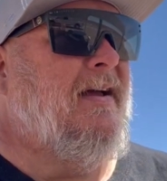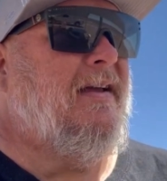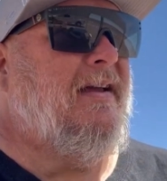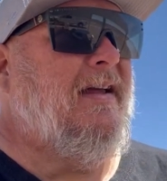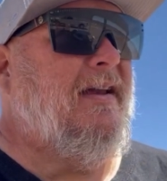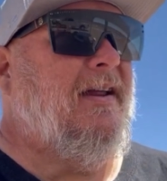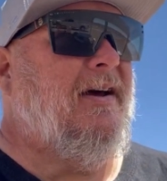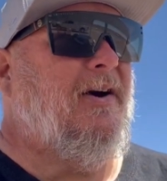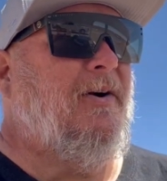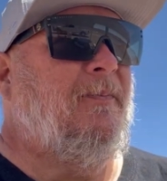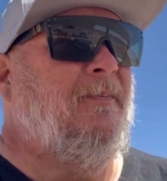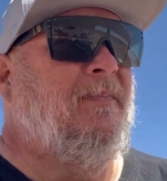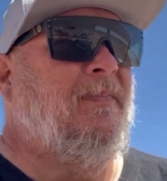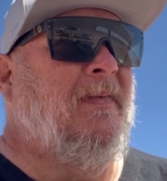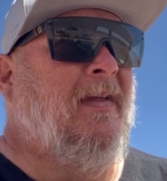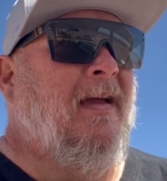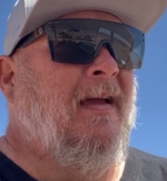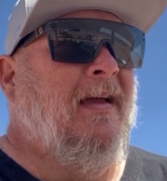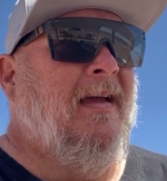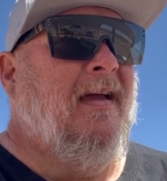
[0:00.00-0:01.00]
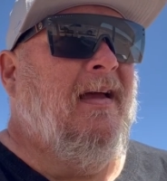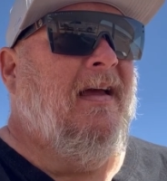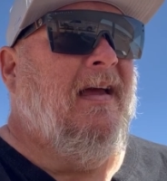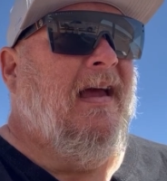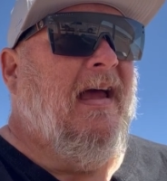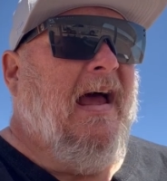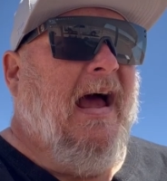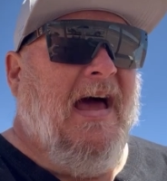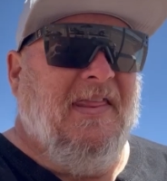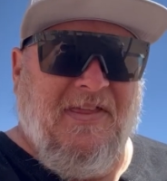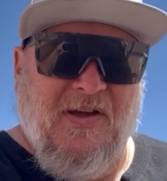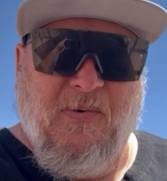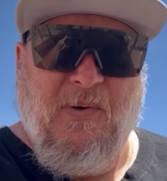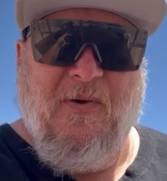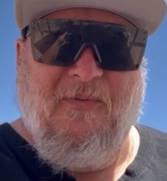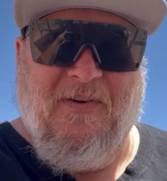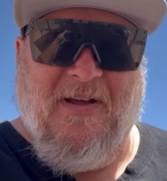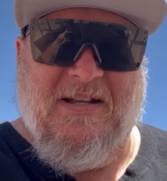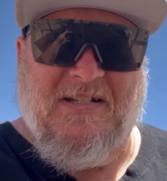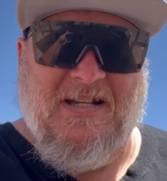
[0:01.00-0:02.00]
you know, I think
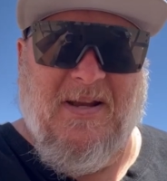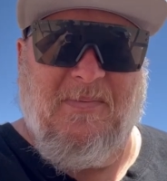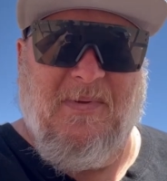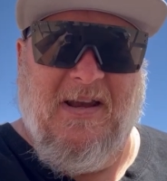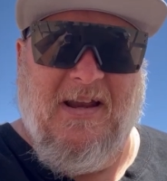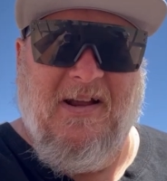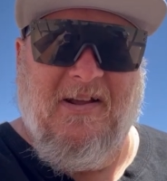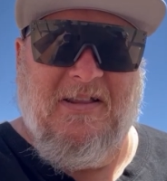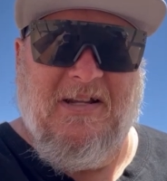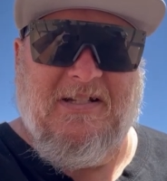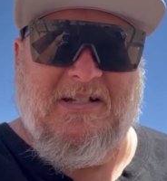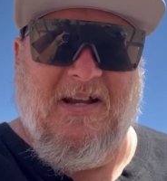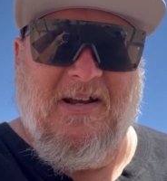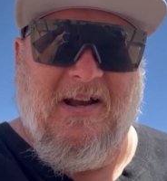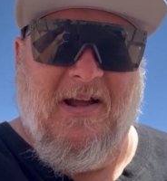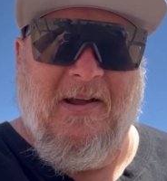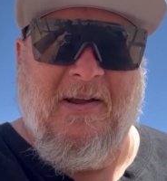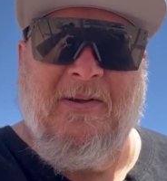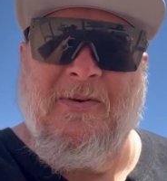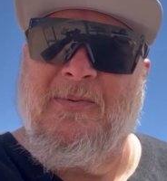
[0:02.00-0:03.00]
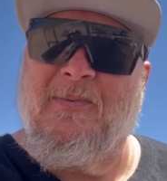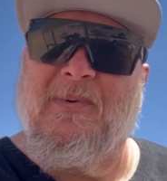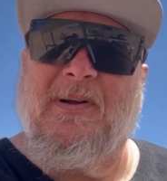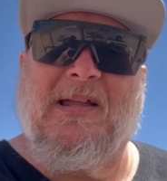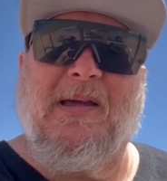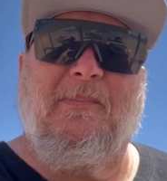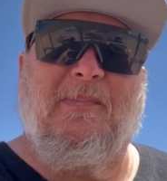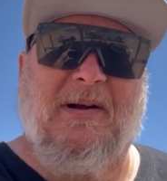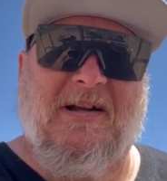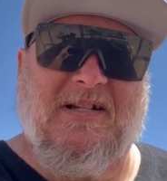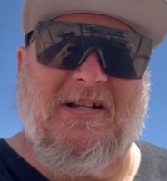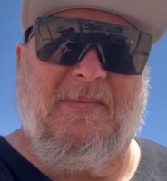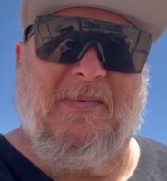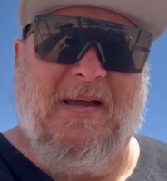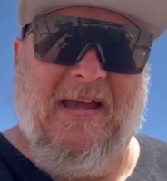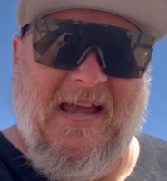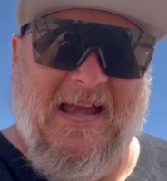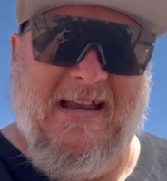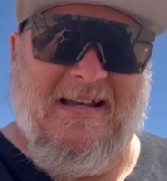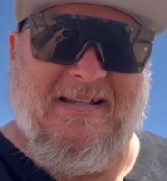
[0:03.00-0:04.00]
we found something here that's gonna really bring some
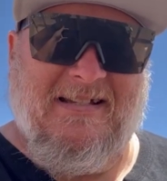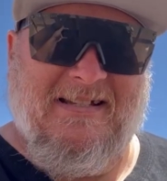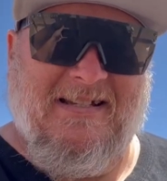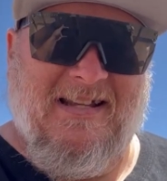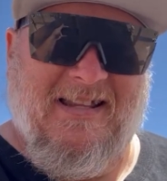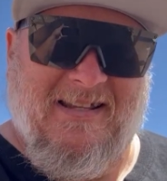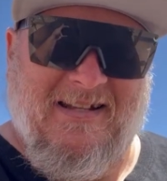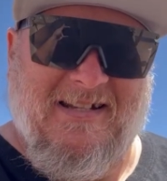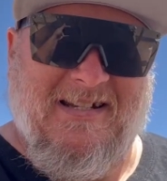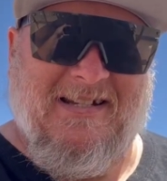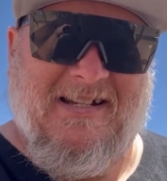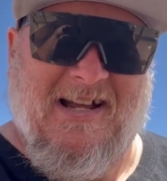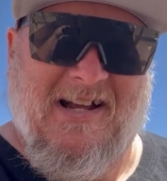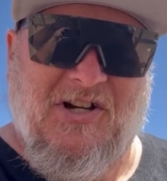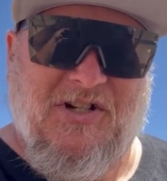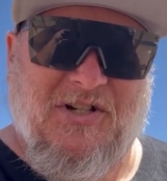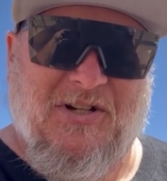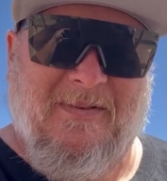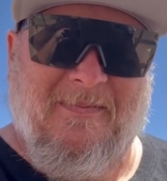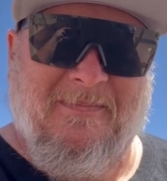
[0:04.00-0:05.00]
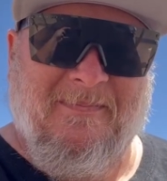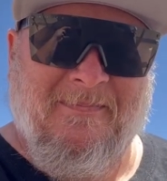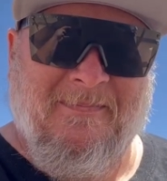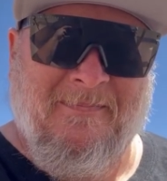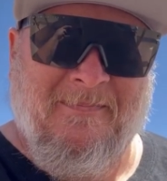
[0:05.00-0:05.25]
heat to the discussion.